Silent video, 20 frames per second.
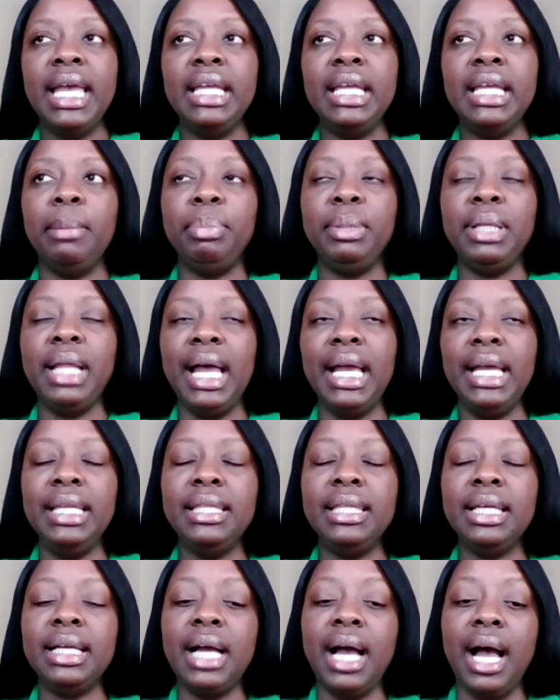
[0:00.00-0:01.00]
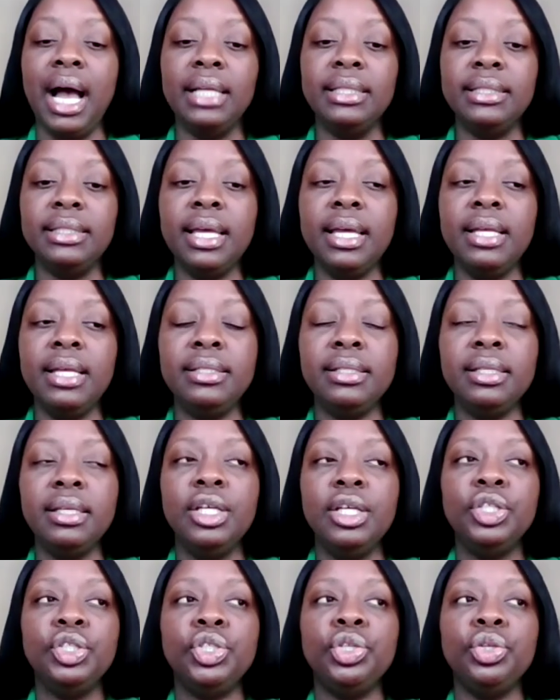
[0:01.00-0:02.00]
in applying the content
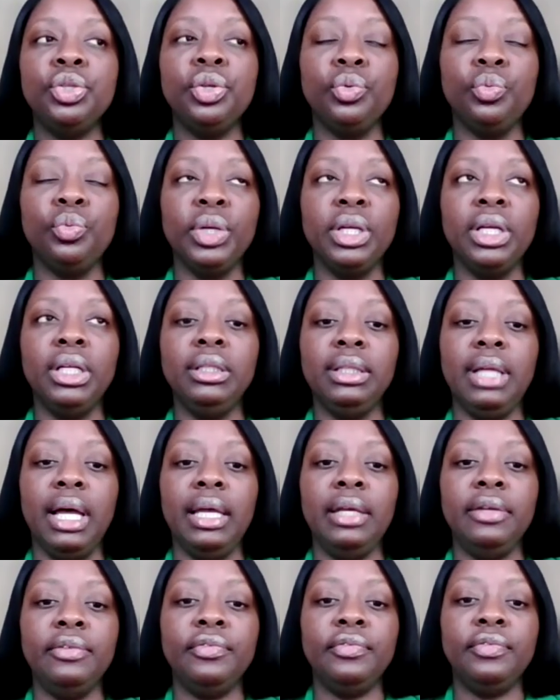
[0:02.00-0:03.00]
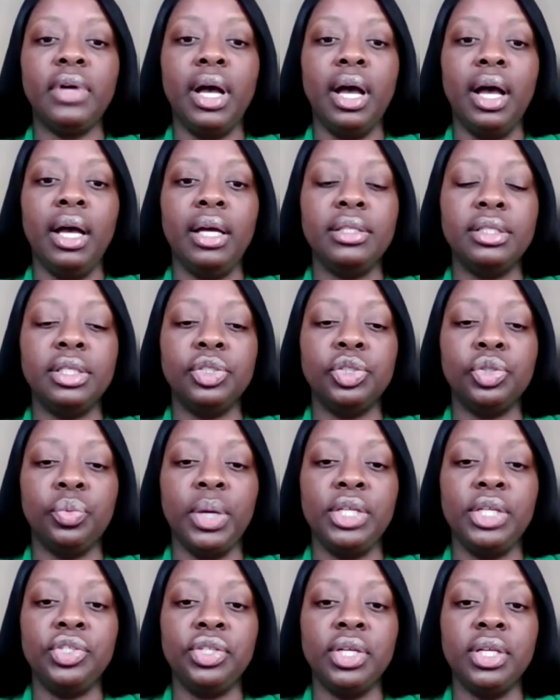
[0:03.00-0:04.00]
to the real life
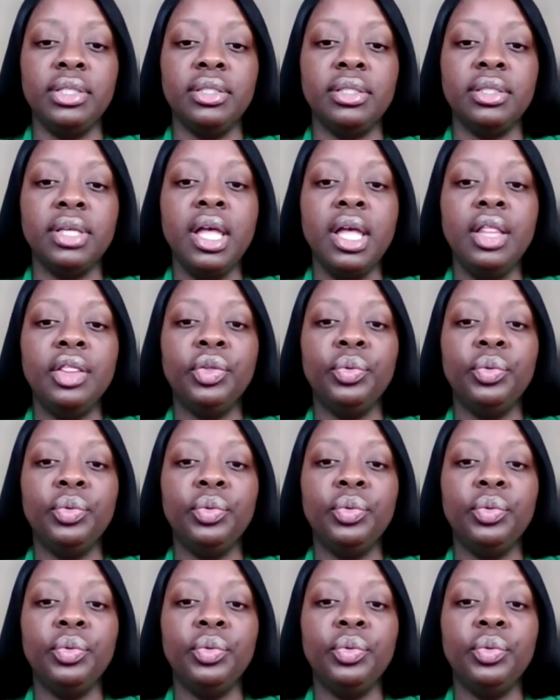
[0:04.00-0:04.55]
situations.